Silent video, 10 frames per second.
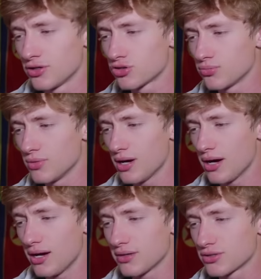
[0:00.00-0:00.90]

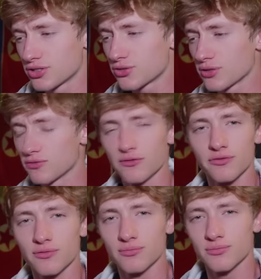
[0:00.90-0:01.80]
uh, to sort of
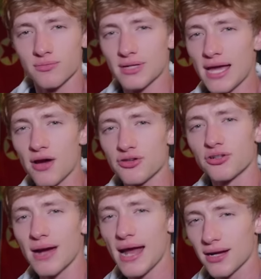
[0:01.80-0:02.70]

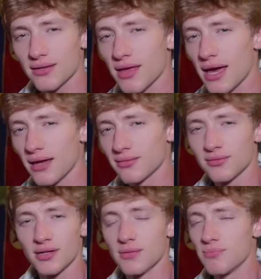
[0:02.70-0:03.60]
counteract that
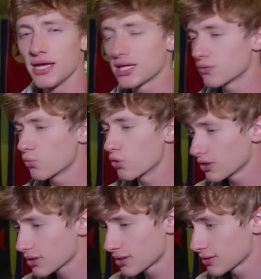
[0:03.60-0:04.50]
and make it
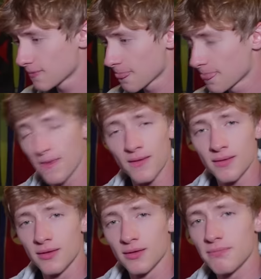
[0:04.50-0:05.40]
work,
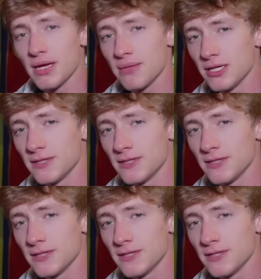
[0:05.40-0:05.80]
maybe.